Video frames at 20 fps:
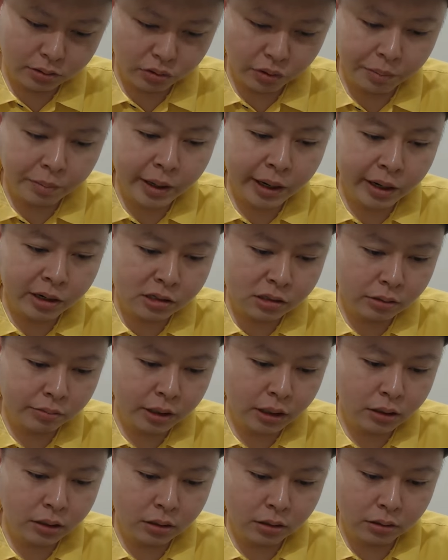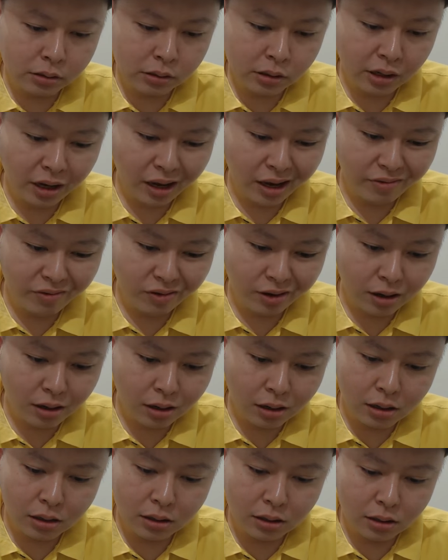It reminds me to
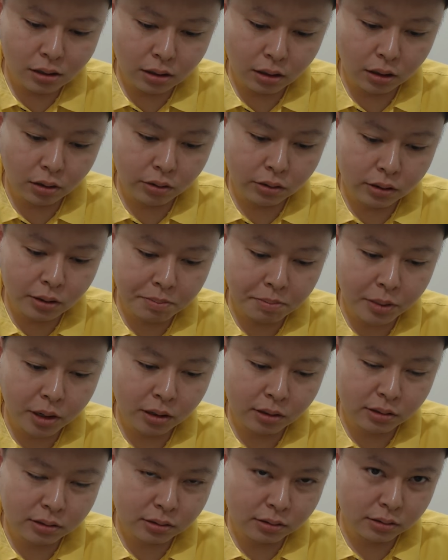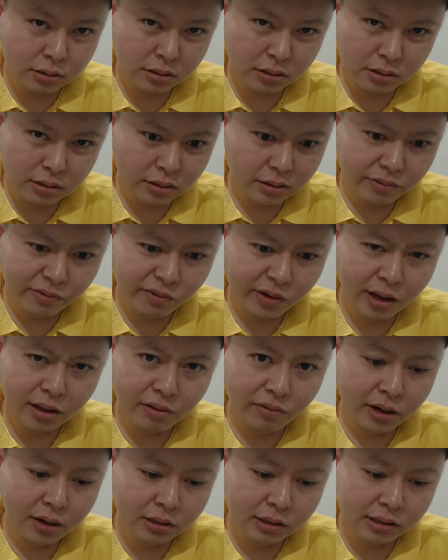Kefka, you know, the boss
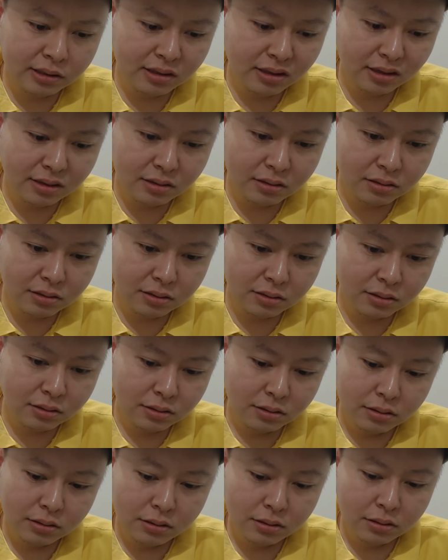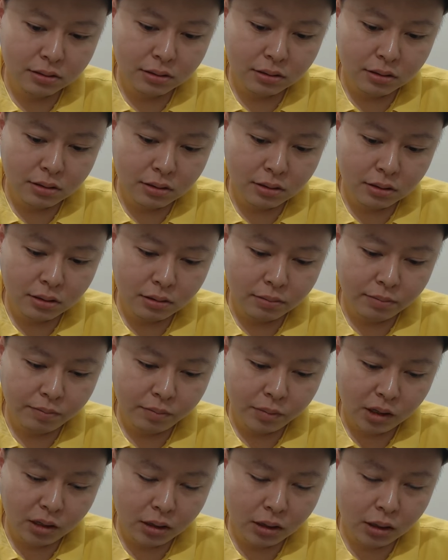Final Fantasy VI.
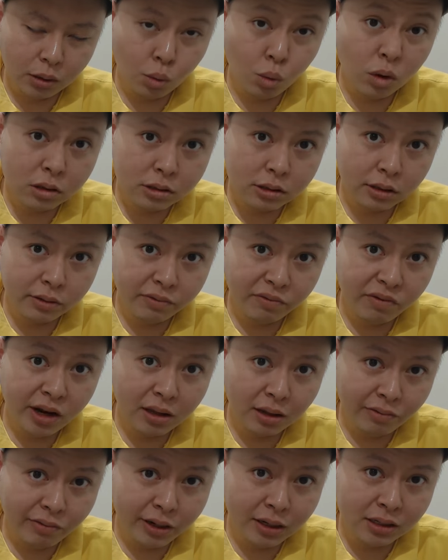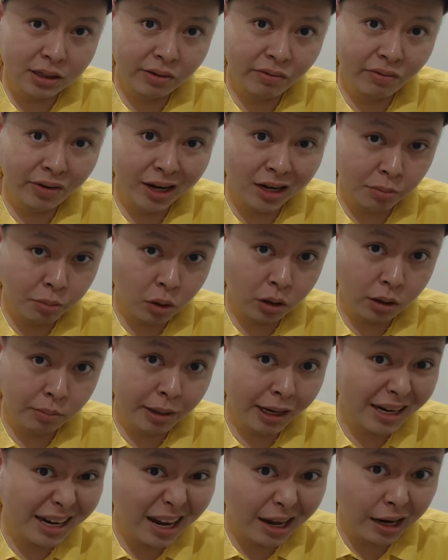I was a Final Fantasy fanboy
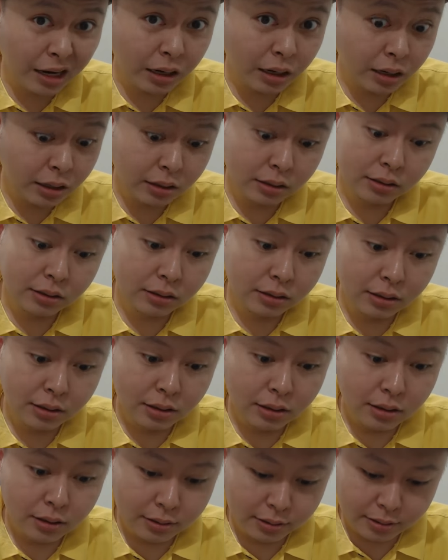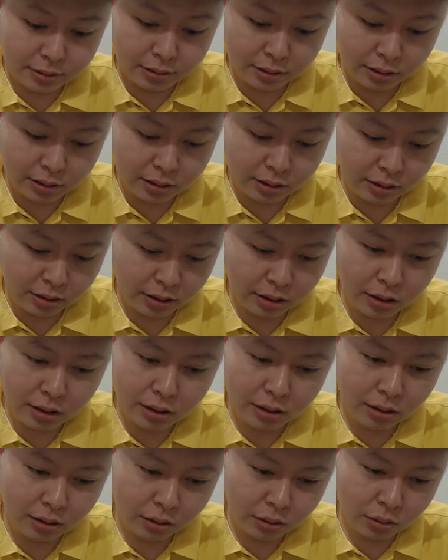back then.
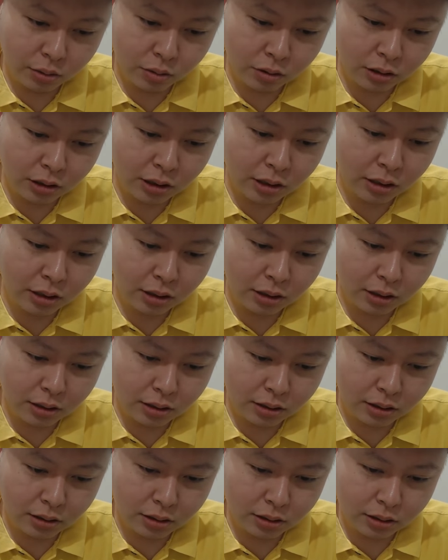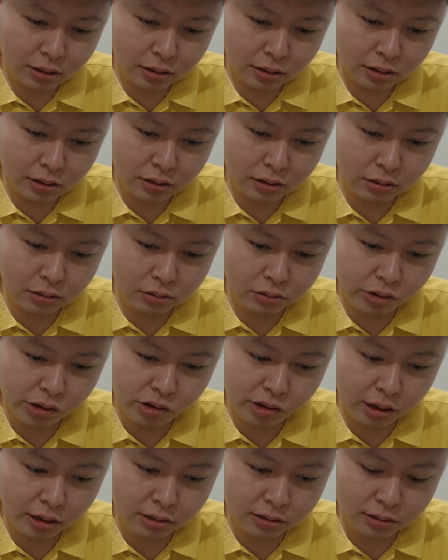Okay, wow. Cool,
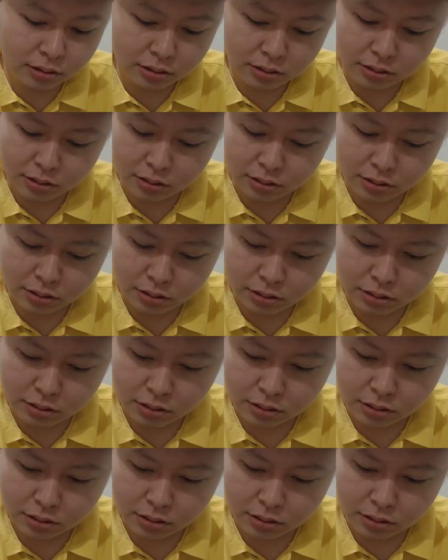Regenesis.